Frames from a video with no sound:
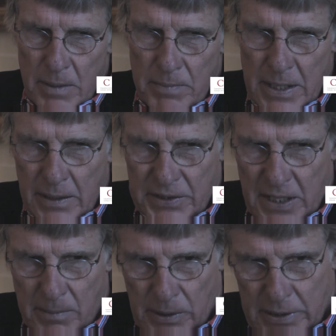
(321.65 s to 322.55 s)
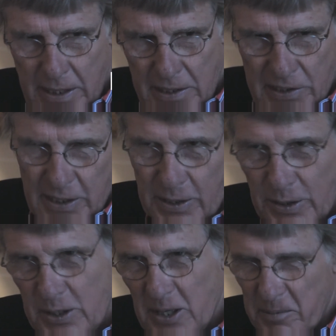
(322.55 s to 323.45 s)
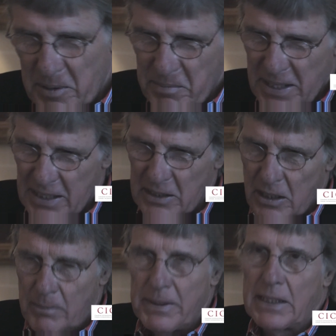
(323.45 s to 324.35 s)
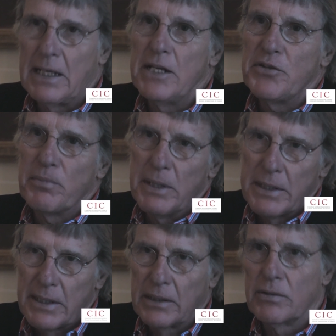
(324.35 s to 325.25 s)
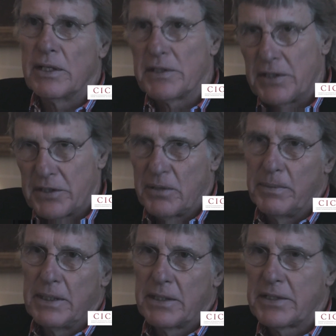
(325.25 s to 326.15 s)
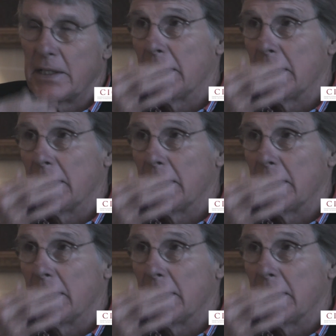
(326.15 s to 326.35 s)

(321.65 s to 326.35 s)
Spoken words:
being simultaneously good cop and bad cop, engagement and criticism and this and